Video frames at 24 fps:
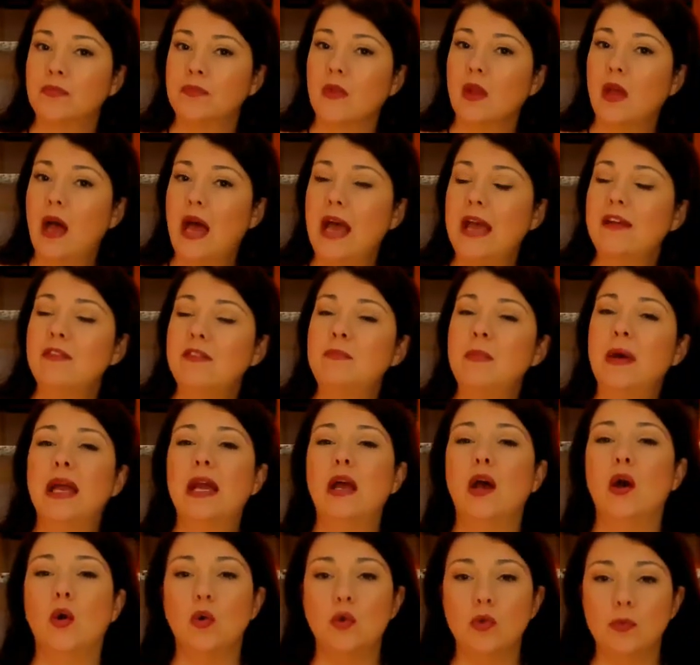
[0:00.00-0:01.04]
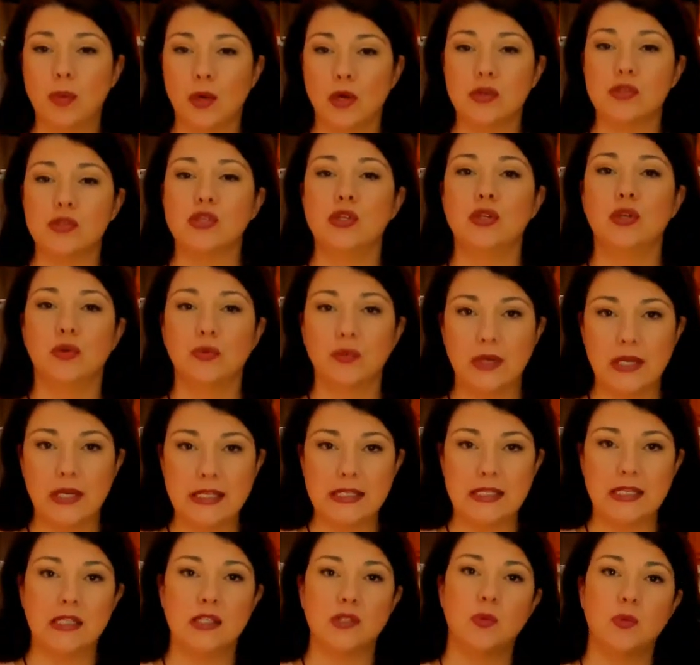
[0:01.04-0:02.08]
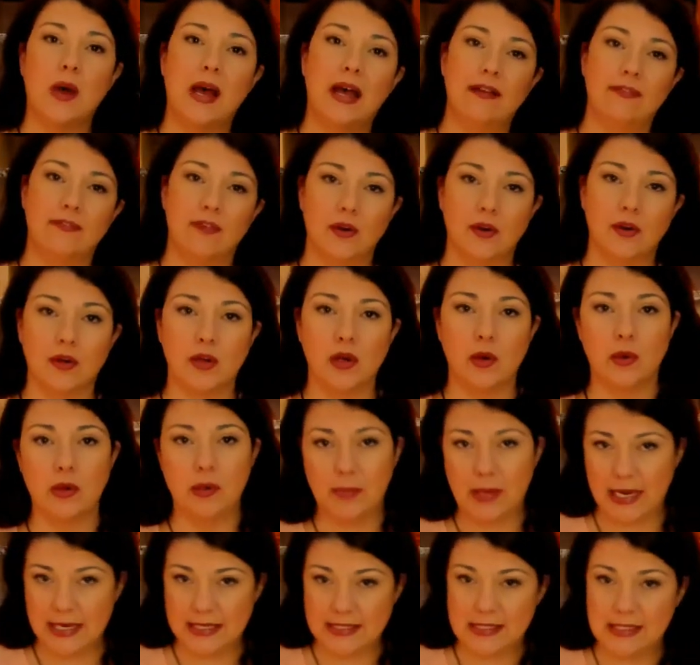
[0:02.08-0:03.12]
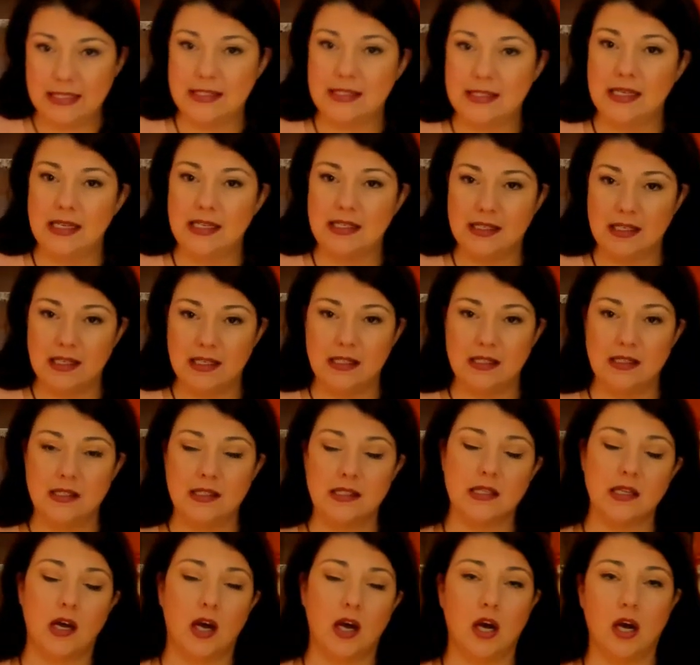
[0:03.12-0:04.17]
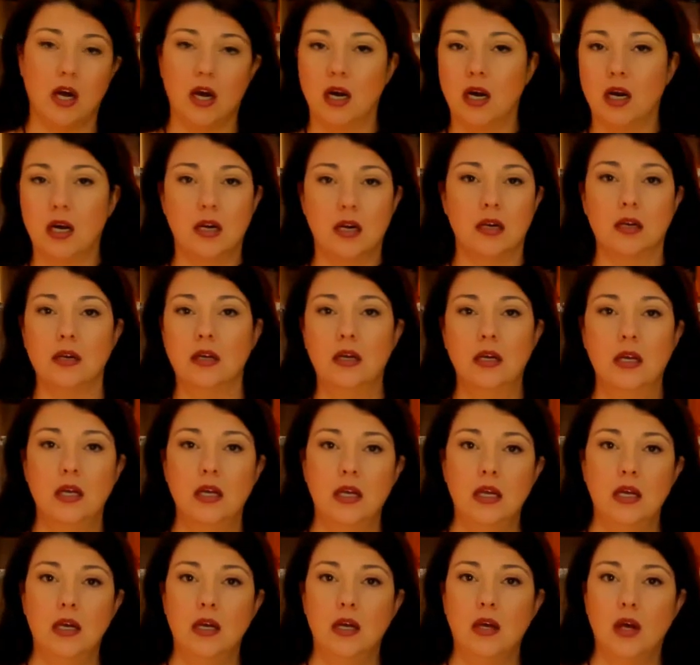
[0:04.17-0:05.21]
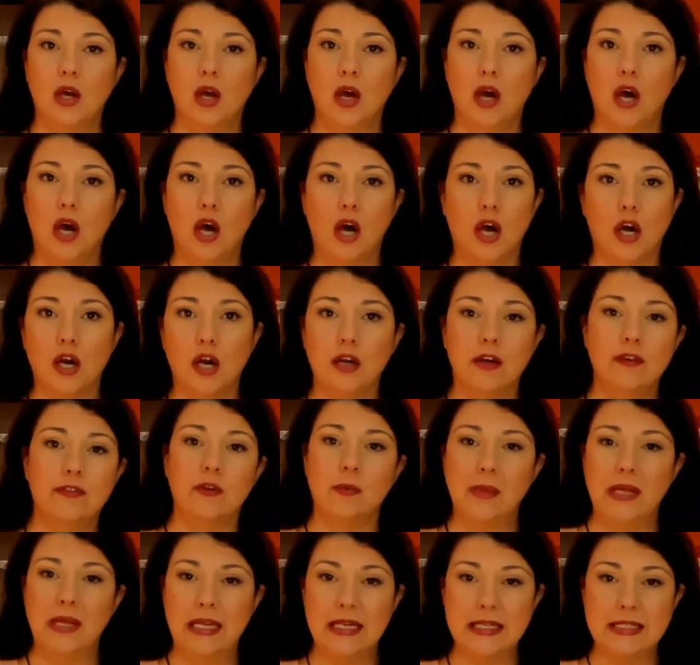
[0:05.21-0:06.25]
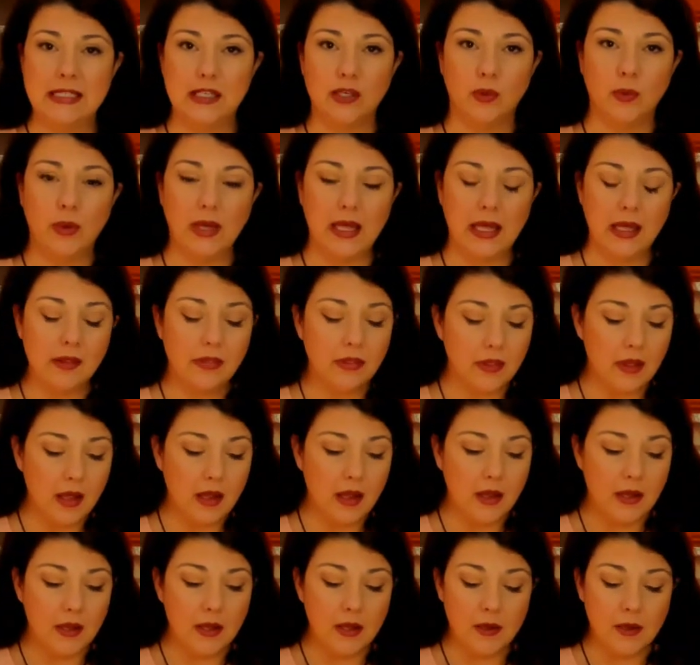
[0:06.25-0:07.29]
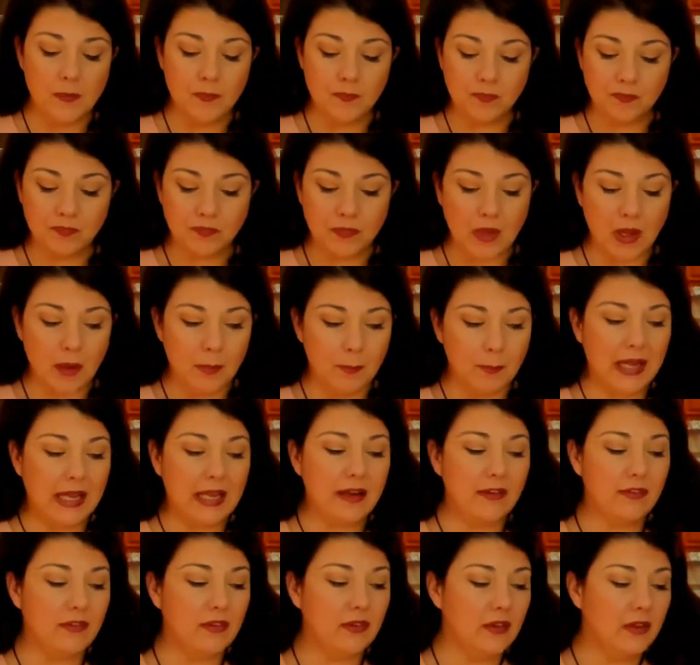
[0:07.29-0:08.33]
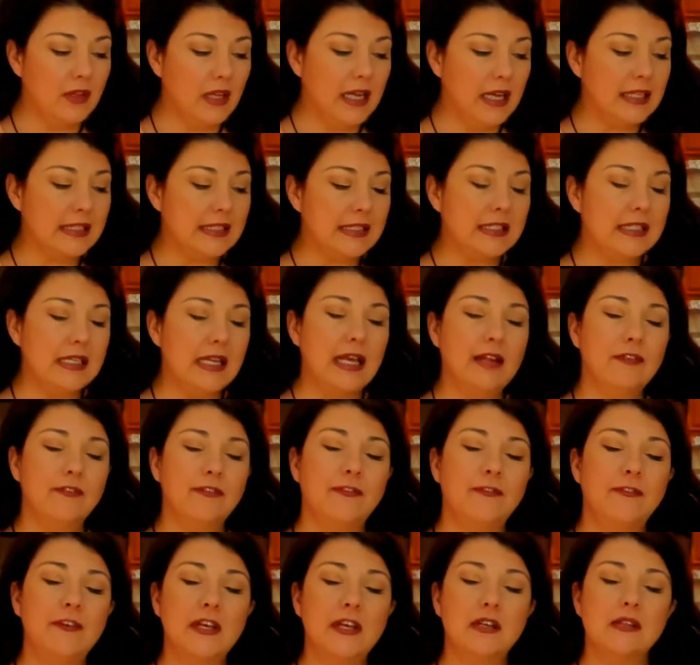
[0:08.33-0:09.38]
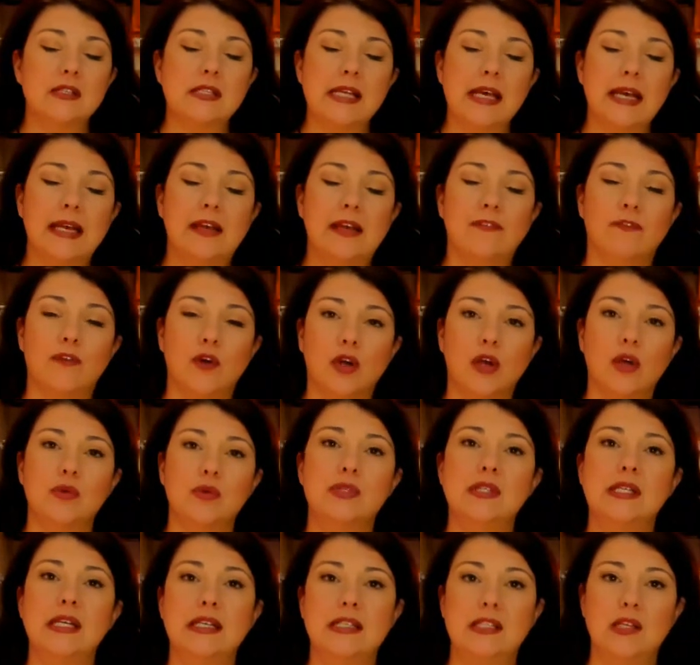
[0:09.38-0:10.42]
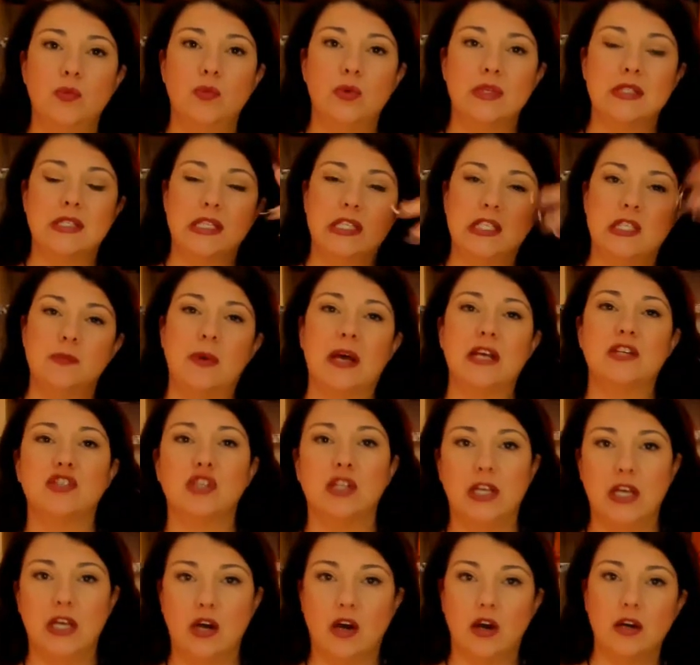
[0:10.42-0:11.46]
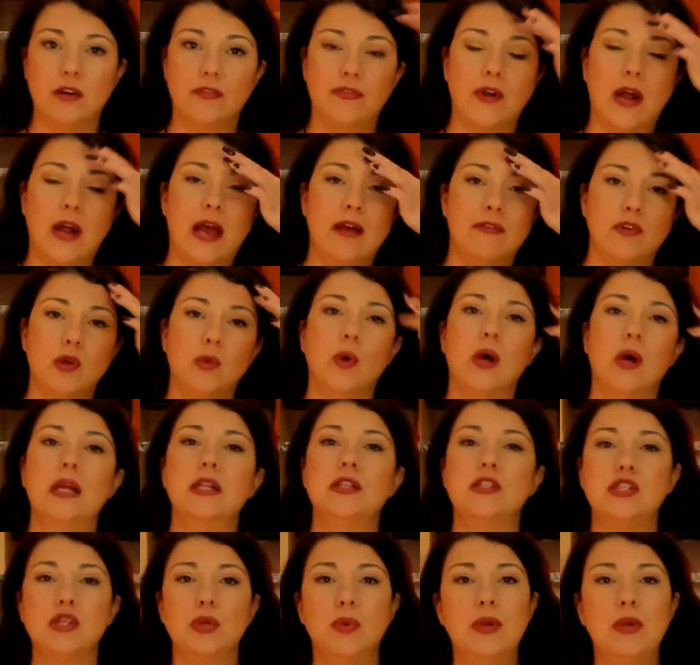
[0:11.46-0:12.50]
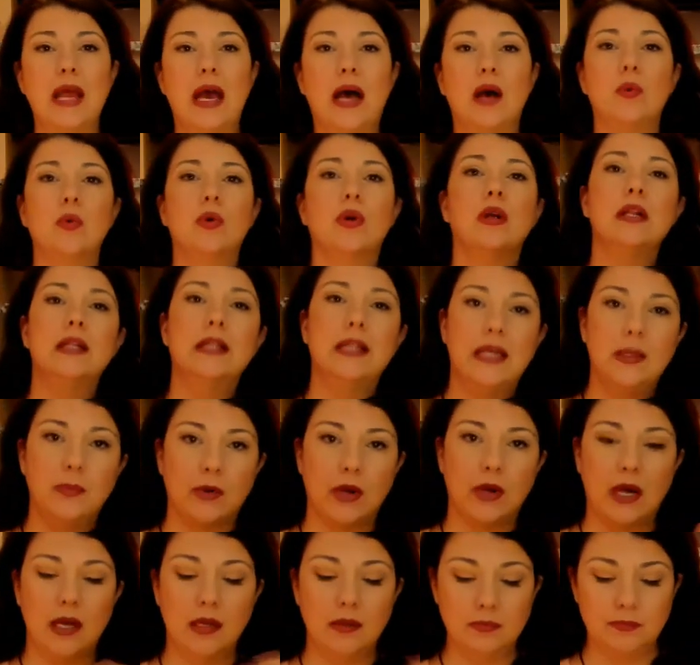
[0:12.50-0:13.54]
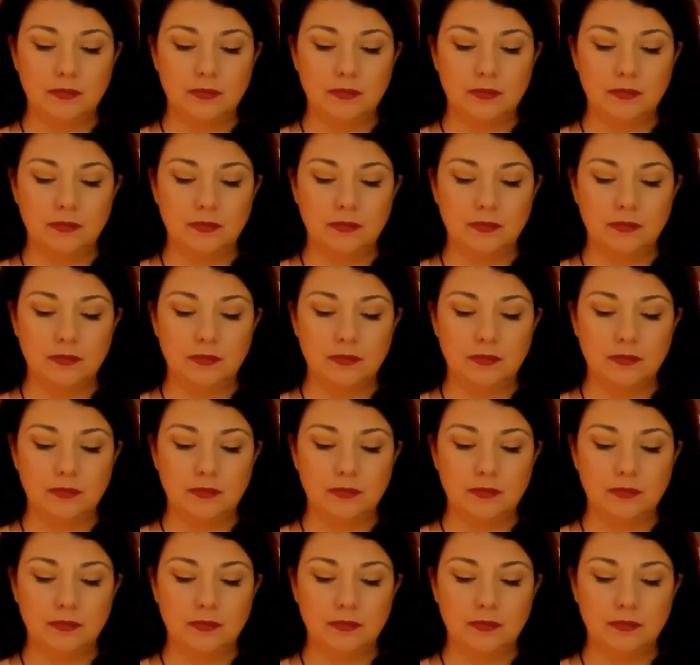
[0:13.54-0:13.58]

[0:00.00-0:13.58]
I have my own personal reasons why Virgo and Pisces seasons are hard for me to deal with, but it feels like Virgo season was especially hard for everyone. So now we're in Libra.